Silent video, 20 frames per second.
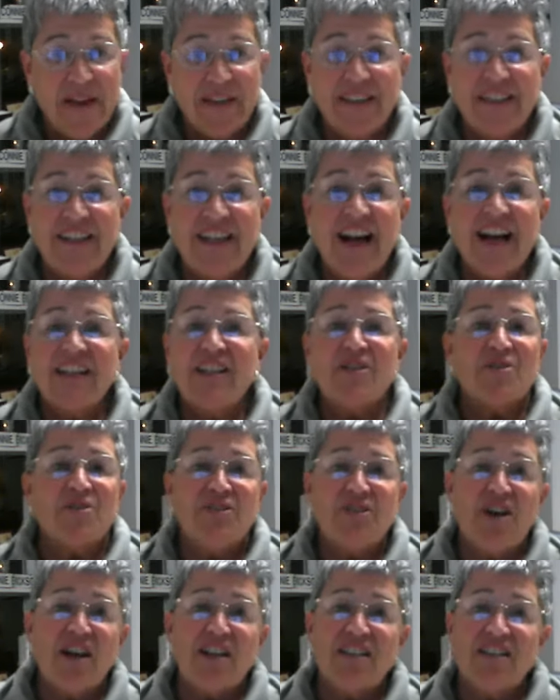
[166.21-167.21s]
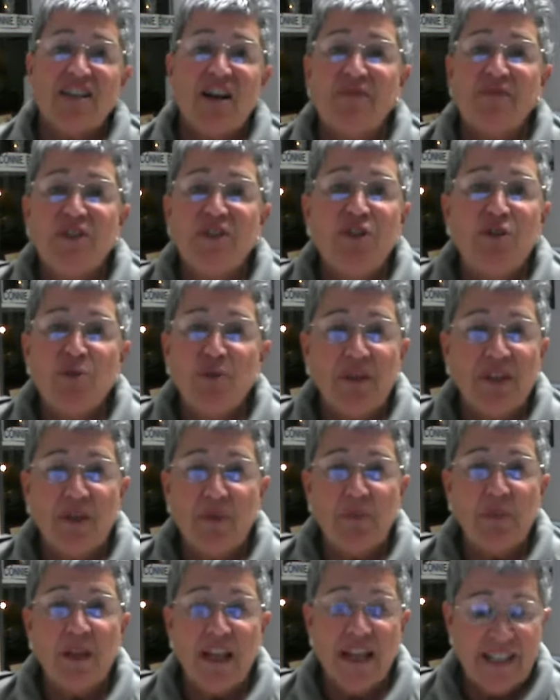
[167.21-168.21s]
knock your socks off, cute little
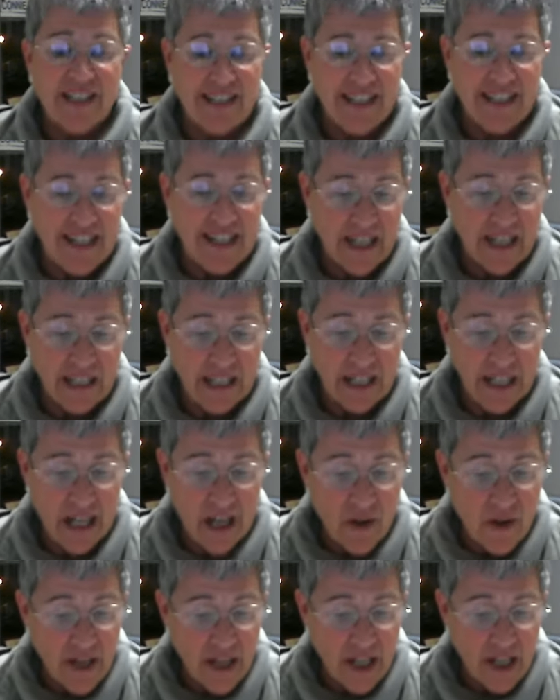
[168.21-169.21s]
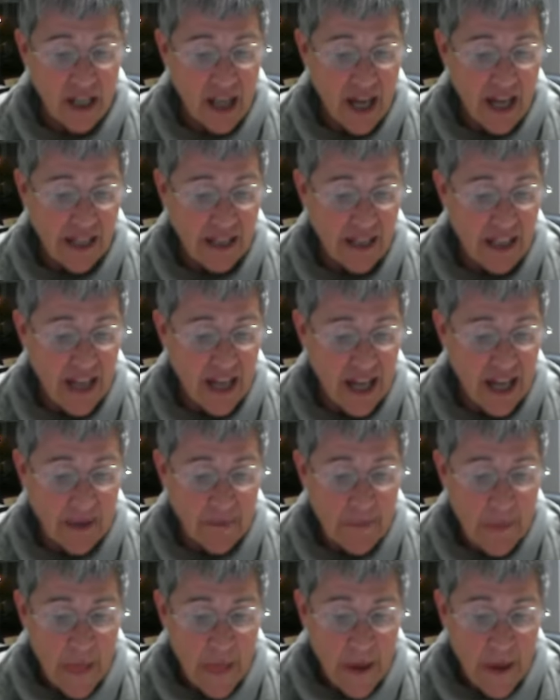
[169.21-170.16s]
place in an area like that.